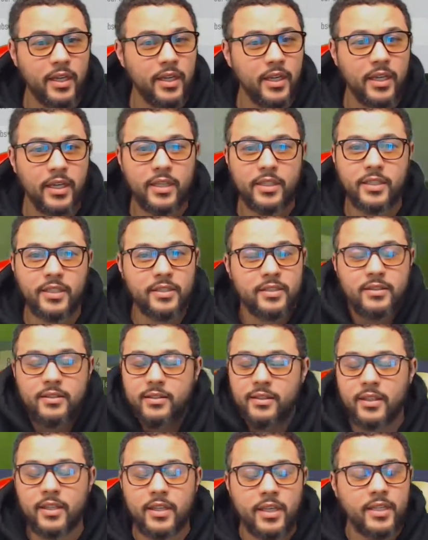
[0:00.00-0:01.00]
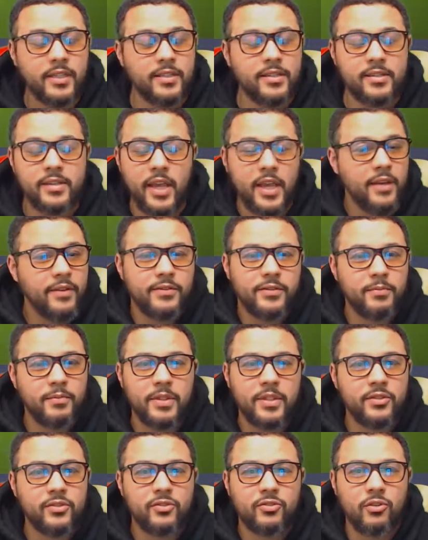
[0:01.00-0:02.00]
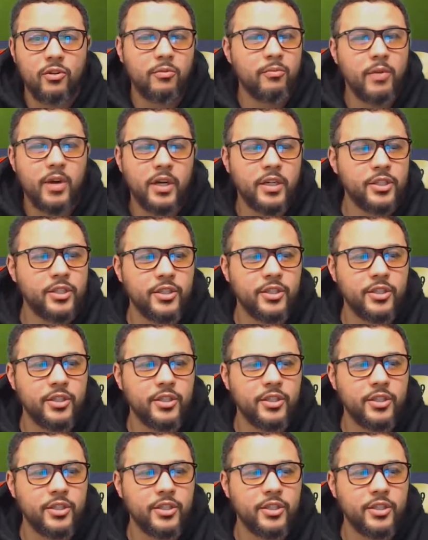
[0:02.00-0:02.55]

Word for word: He just he saves me so much.